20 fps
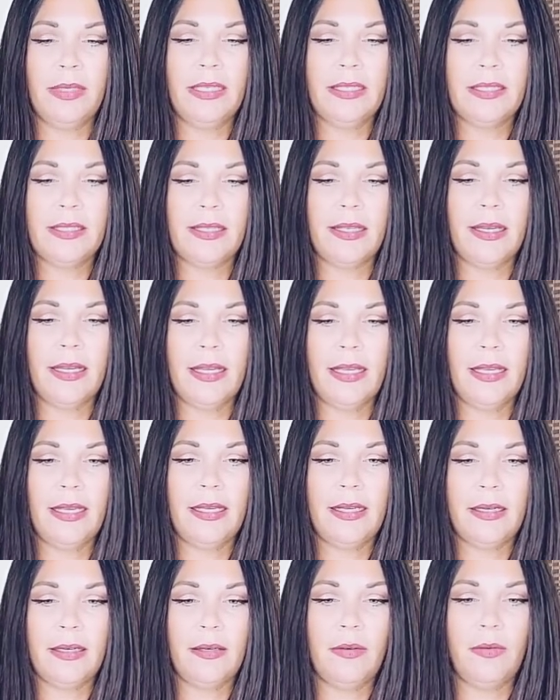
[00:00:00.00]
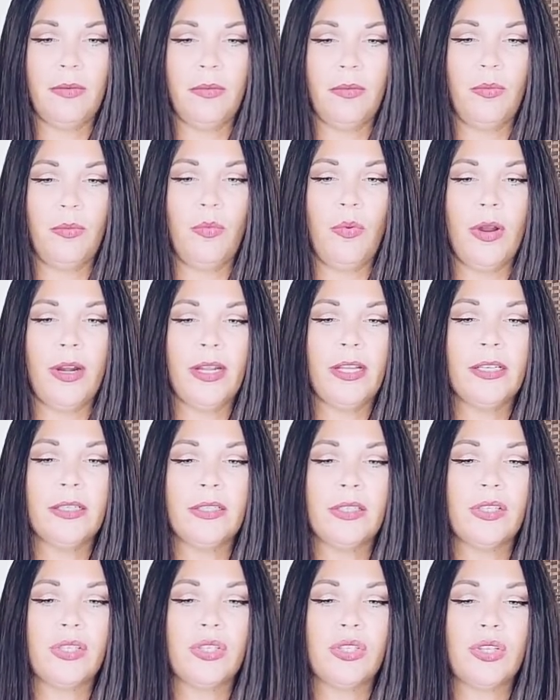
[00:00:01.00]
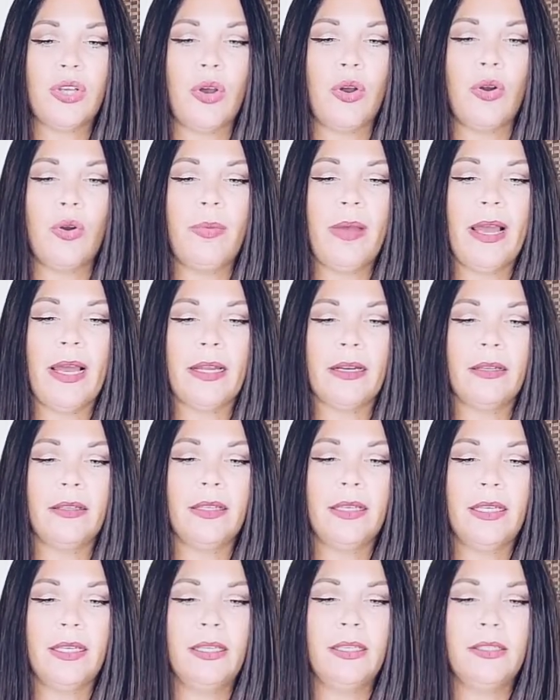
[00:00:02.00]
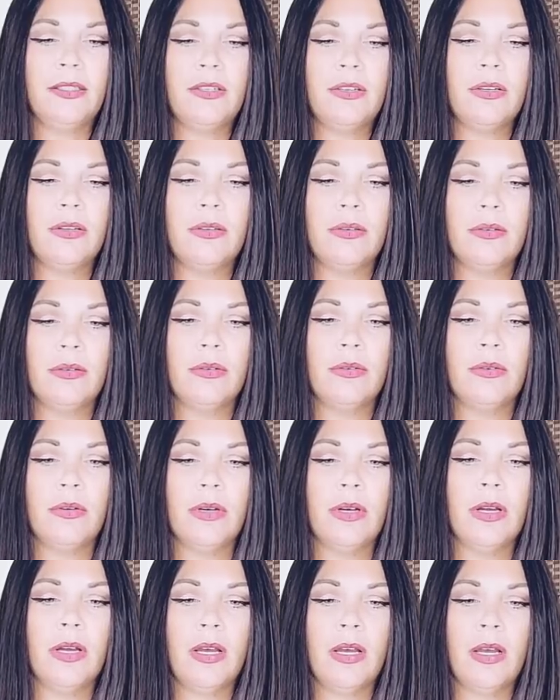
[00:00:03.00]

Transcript: It's like wanting so badly to